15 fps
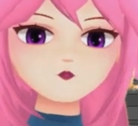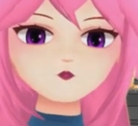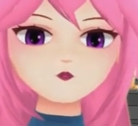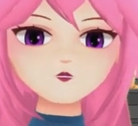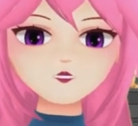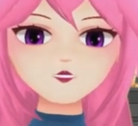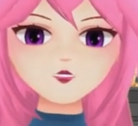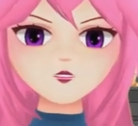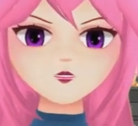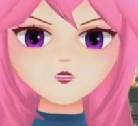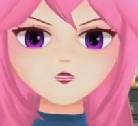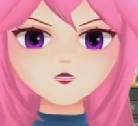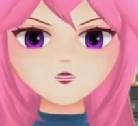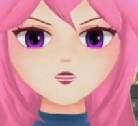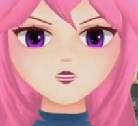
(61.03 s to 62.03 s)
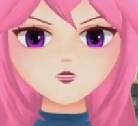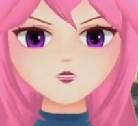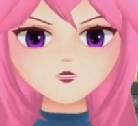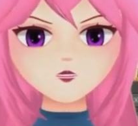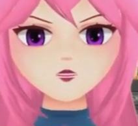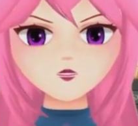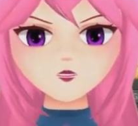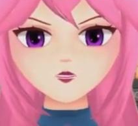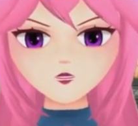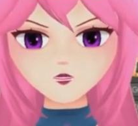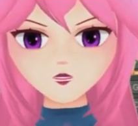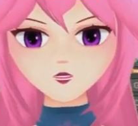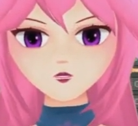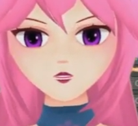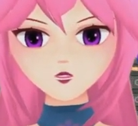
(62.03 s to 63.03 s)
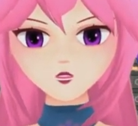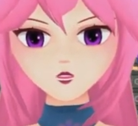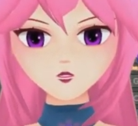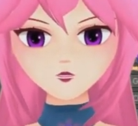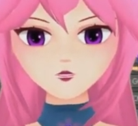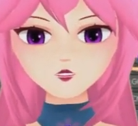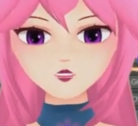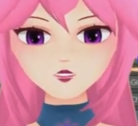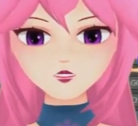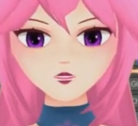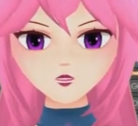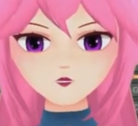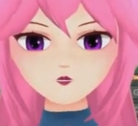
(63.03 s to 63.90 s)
so you select through the model as well.